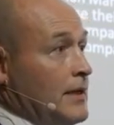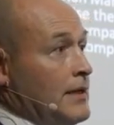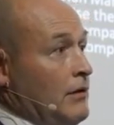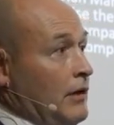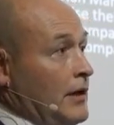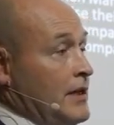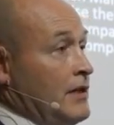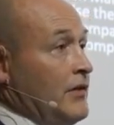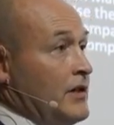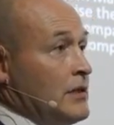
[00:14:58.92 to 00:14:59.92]

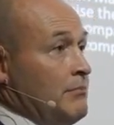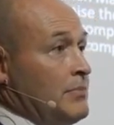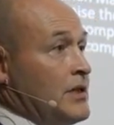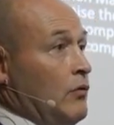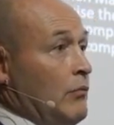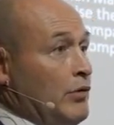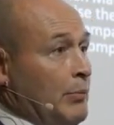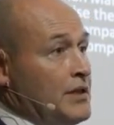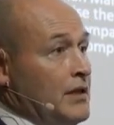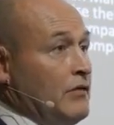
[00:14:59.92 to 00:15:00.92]
identified some stolen
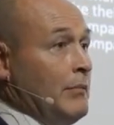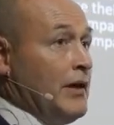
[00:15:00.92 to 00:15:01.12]
property from